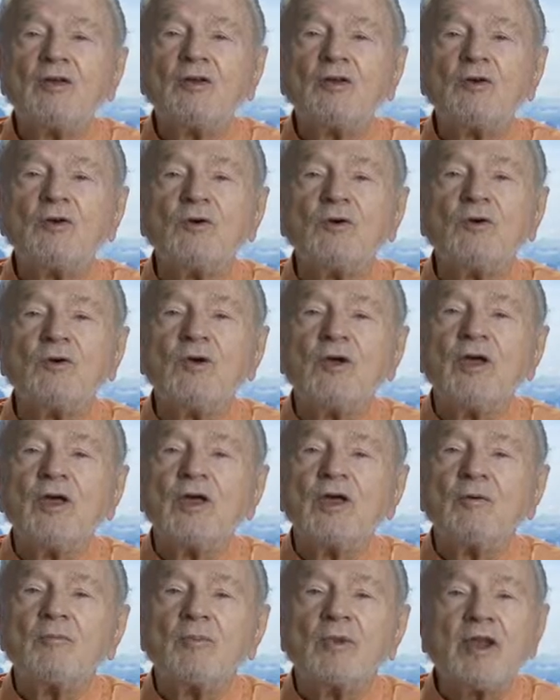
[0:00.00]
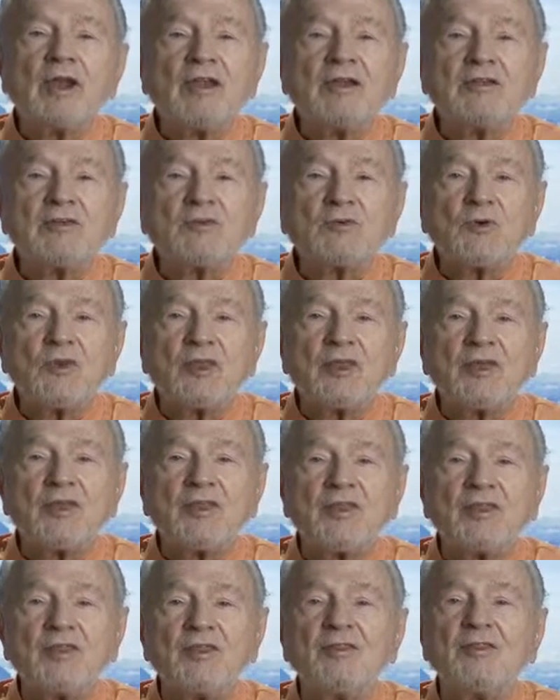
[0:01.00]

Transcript: to planets where they